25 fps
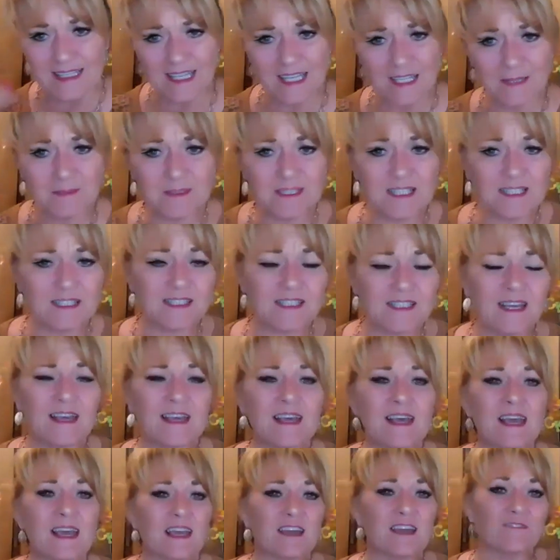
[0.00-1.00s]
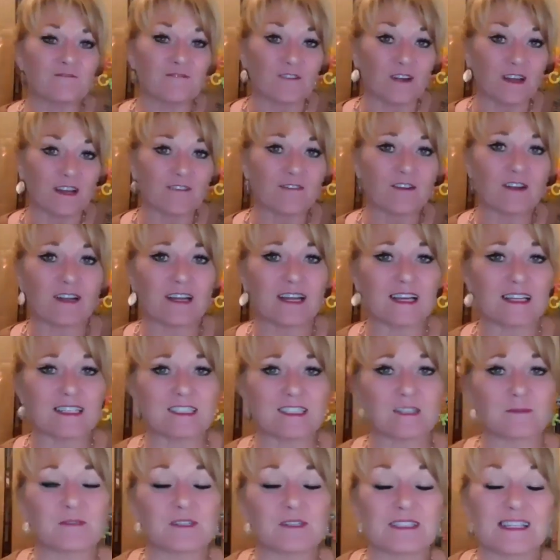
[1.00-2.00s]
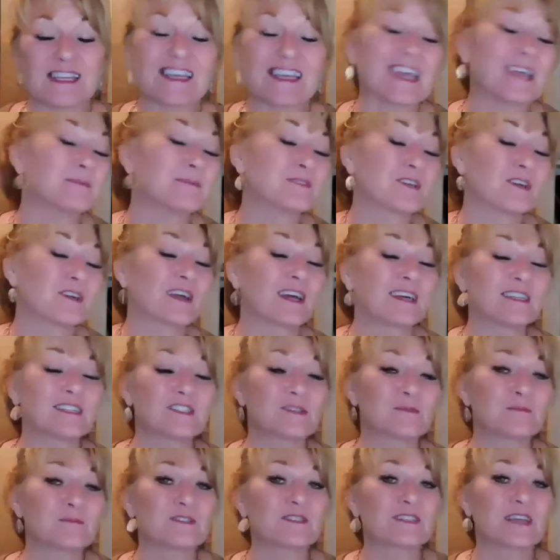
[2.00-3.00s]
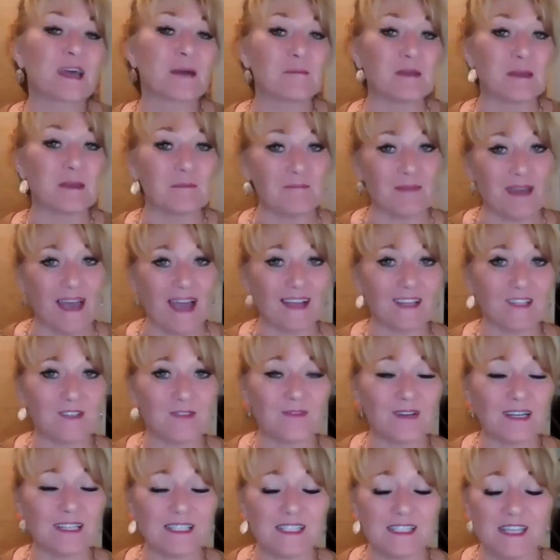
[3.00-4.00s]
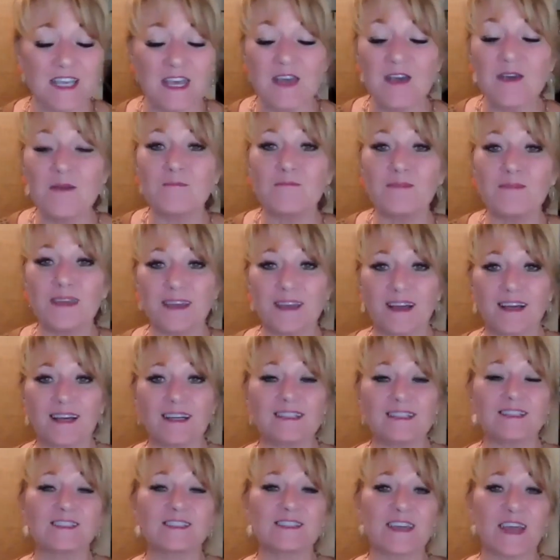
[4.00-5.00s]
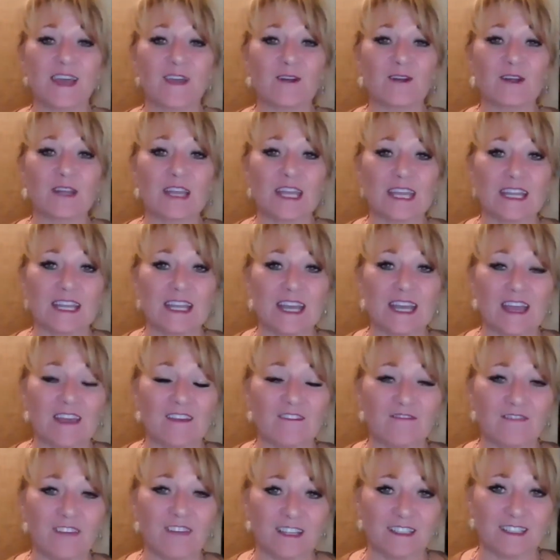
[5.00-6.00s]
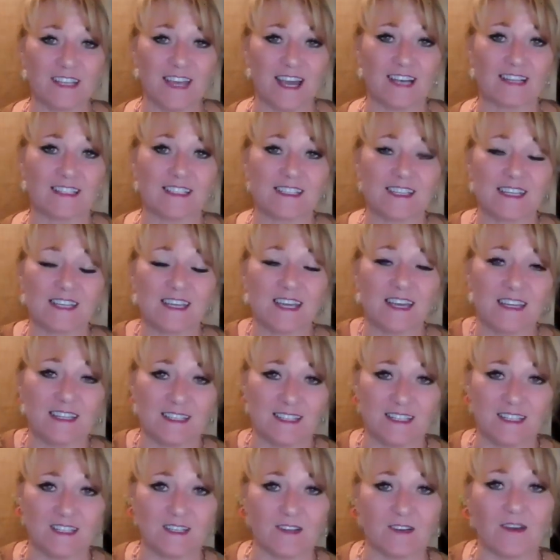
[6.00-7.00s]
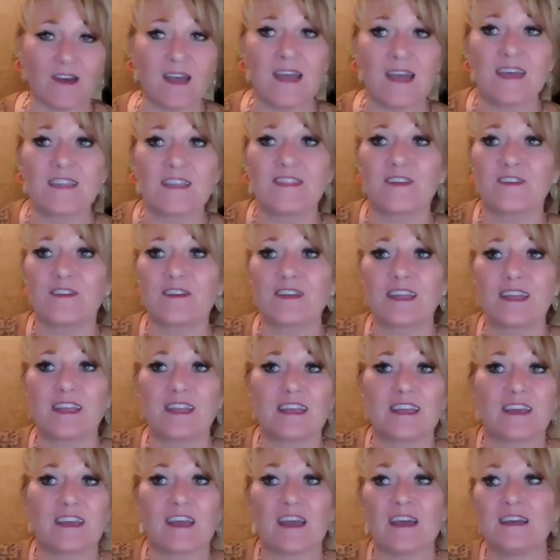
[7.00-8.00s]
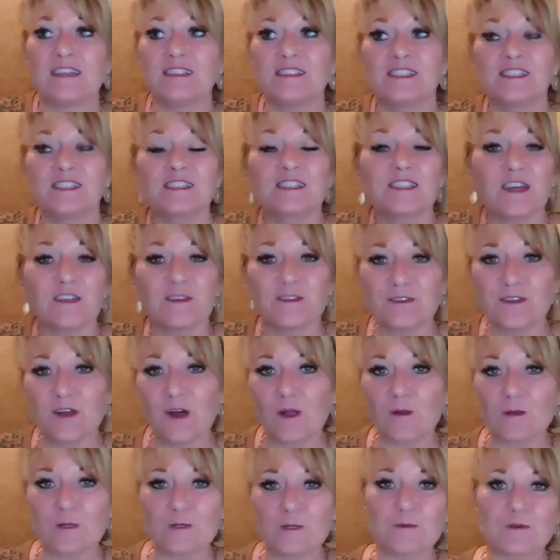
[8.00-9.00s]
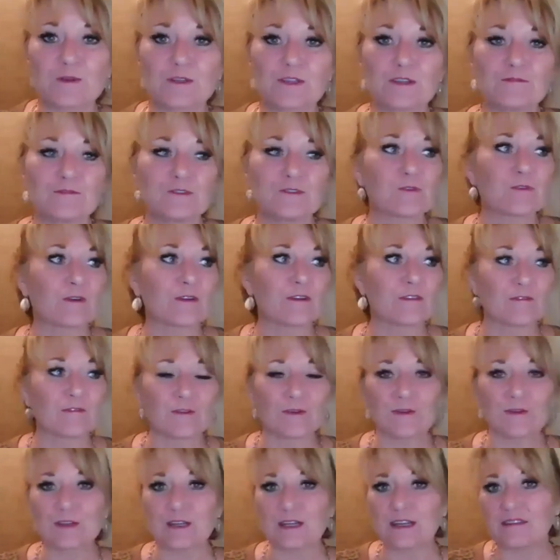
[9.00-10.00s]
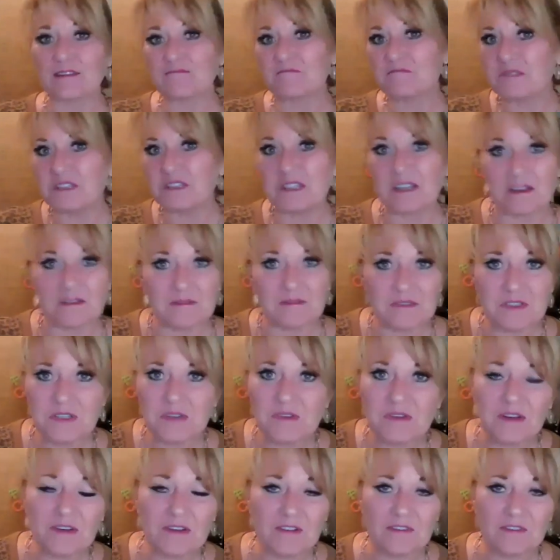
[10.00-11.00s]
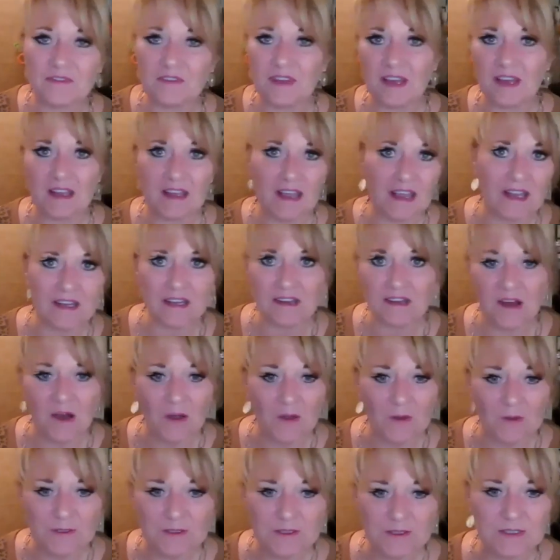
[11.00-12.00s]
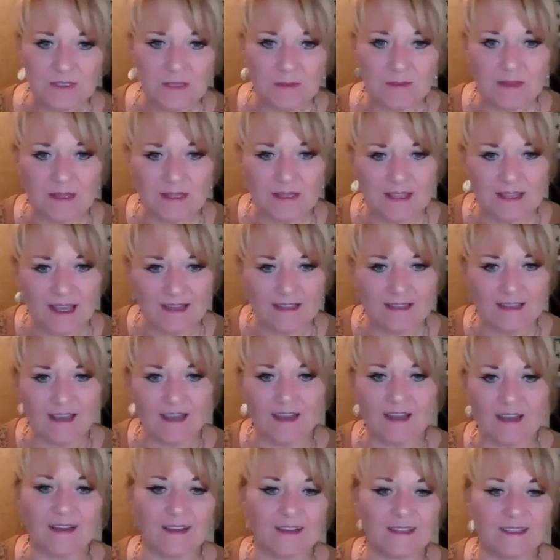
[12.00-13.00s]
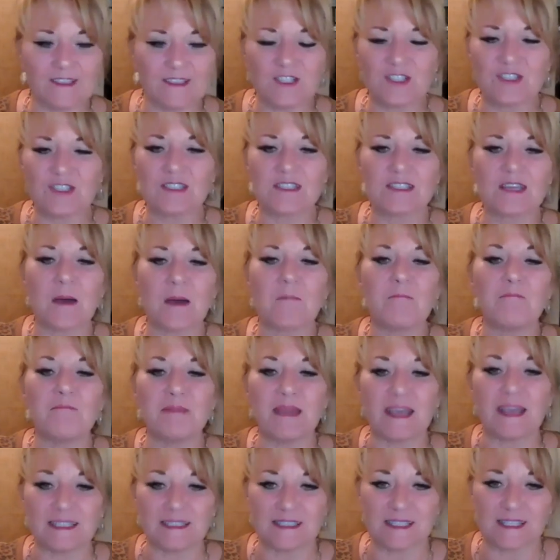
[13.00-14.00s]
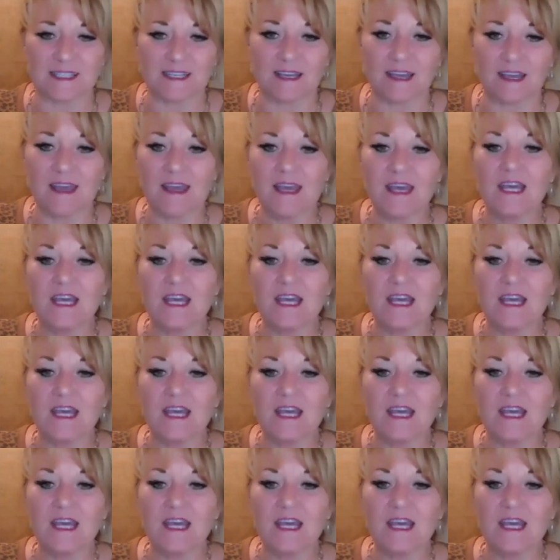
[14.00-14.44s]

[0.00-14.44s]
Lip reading: Keeps us in front of our customers. It keeps our customers coming back to us because they are getting a fantastic deal. They're getting $600 worth of jewelry for only, $280 or something like that. It's just amazing.